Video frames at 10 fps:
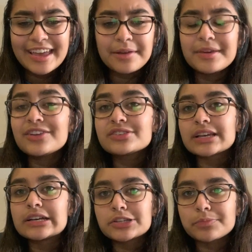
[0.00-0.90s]
And make your
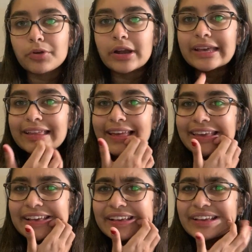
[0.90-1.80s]
slides look pretty,
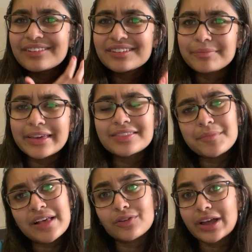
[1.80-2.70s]
like make them
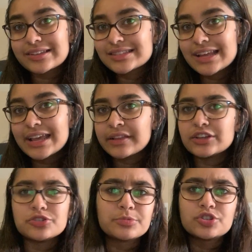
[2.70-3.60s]
look aesthetic, like
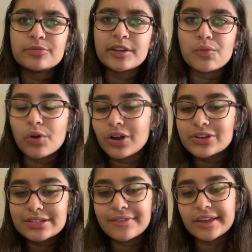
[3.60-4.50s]
don't put too many words,
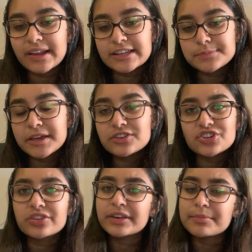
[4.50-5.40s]
just have like a nice
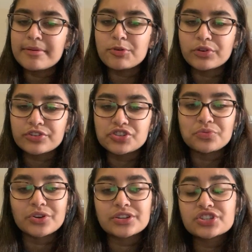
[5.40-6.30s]
picture, like maybe 1 or 2
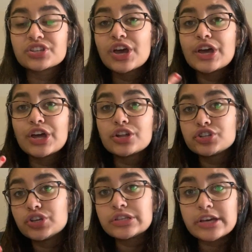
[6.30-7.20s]
words.
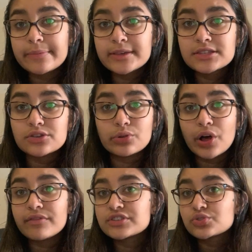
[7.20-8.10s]
Choose topics you
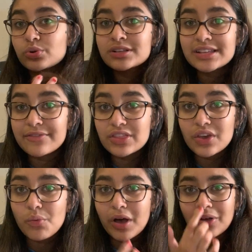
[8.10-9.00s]
love, source
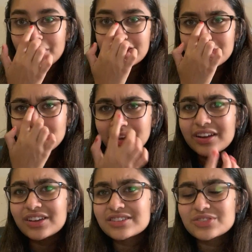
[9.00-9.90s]
everything well, and you will get
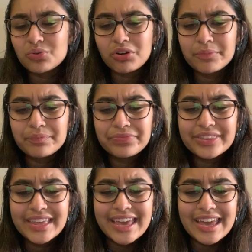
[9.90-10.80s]
a good score.
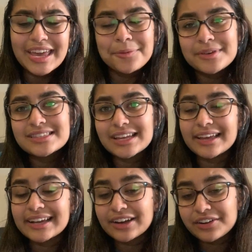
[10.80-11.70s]
AP
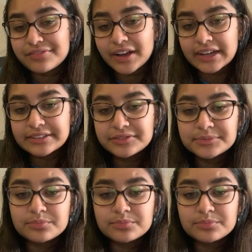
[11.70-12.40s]
Psych, I got a 5.